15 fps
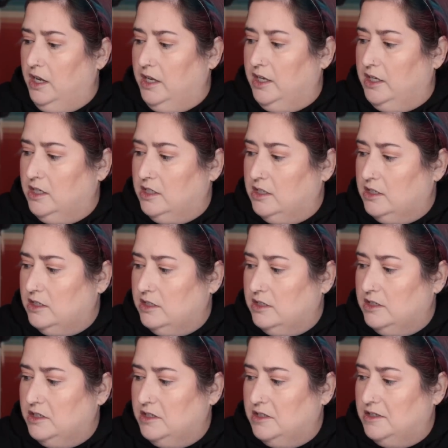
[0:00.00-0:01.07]

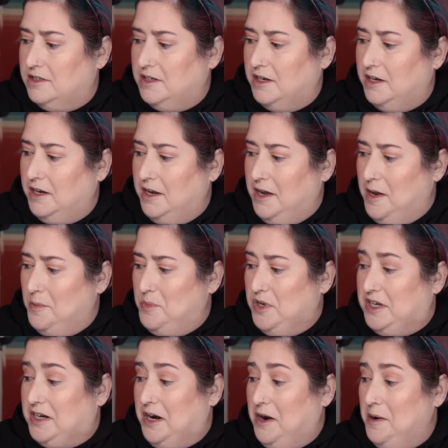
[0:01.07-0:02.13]
is
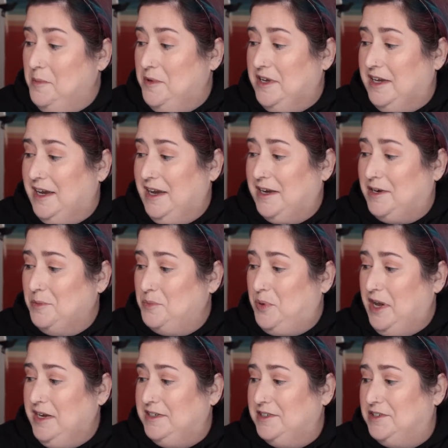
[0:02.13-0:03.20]
becoming a
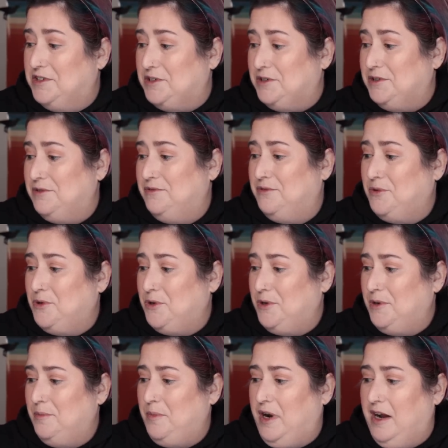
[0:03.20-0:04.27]
competitor
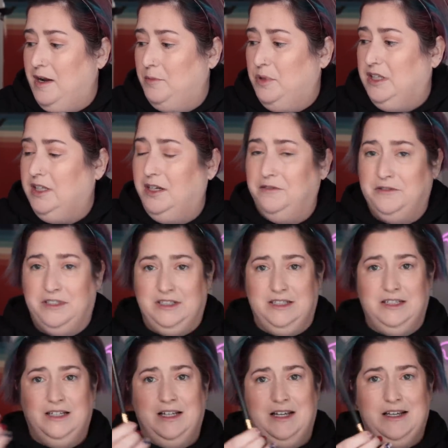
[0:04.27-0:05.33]
for my
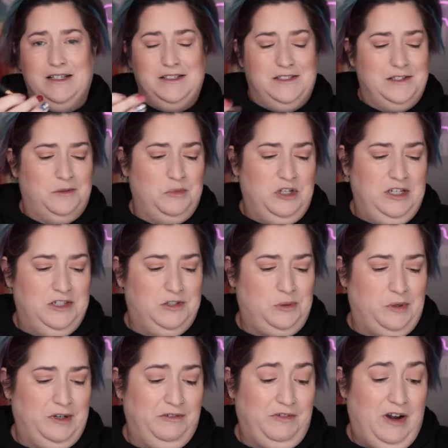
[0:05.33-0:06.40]
beloved Sigma
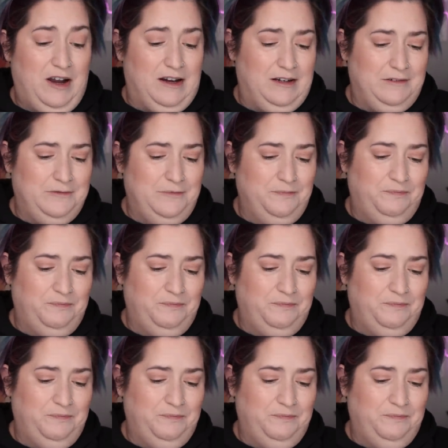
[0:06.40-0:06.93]
E25